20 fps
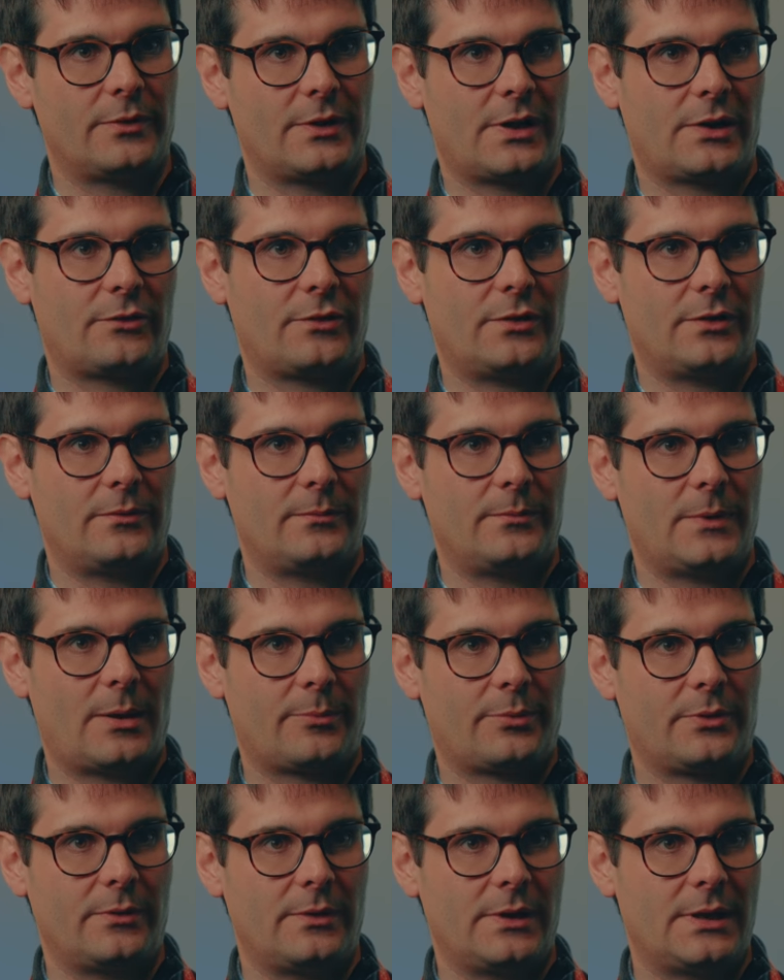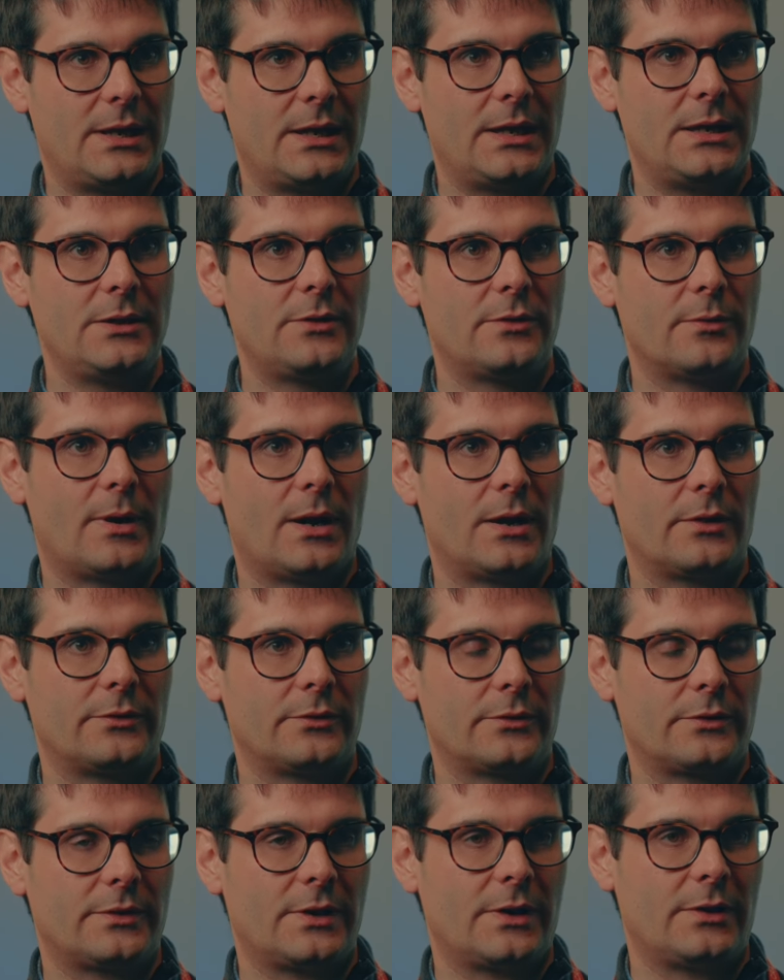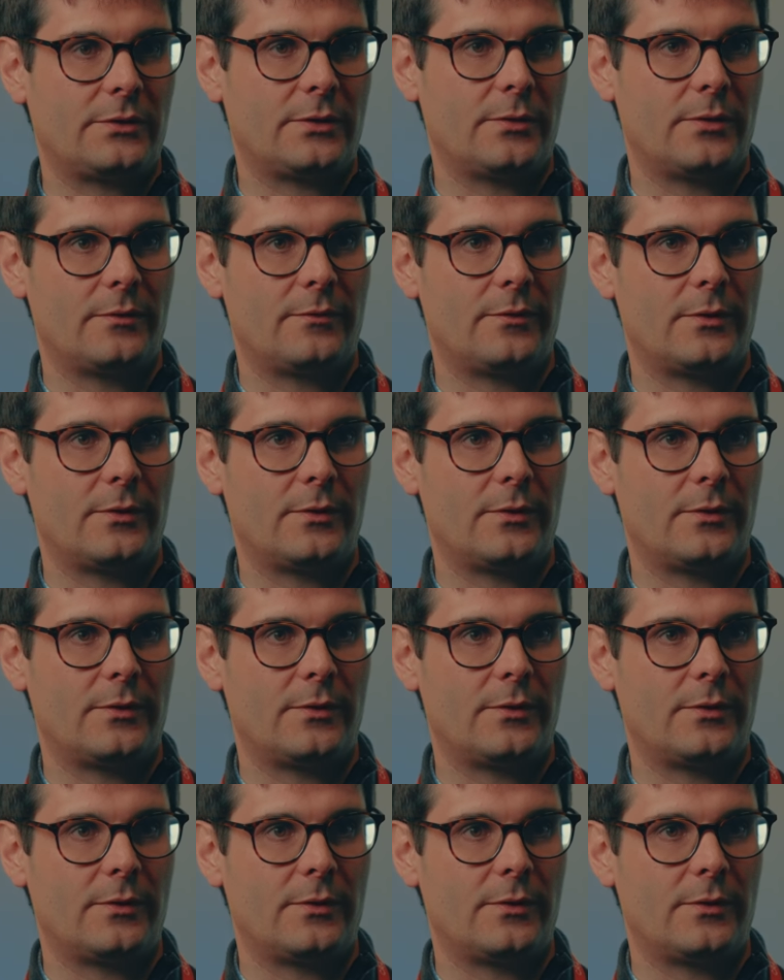was actually absolutely key to our success going